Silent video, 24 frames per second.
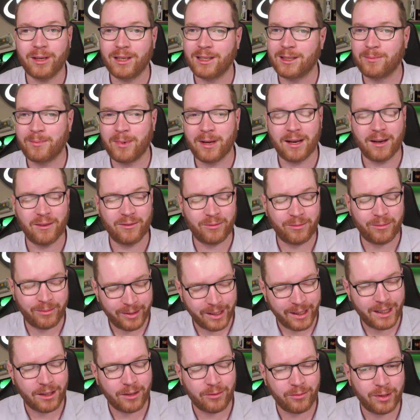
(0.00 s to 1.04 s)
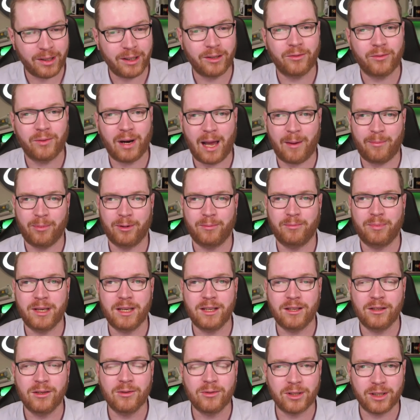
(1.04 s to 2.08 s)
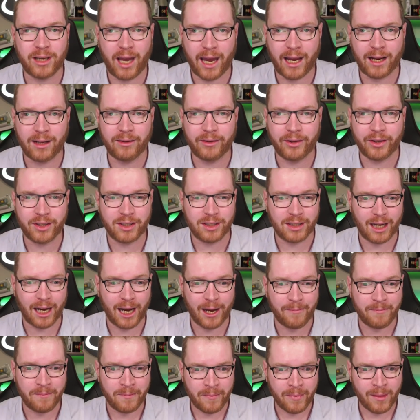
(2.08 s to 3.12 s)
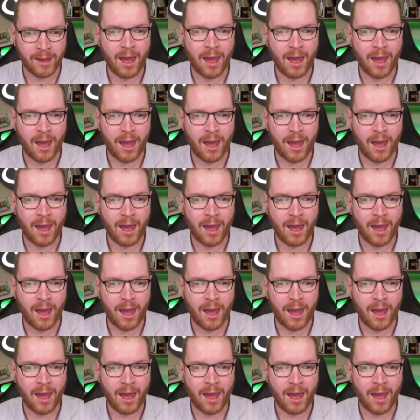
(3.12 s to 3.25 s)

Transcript: It's been a really, really rapid PTU cycle this time.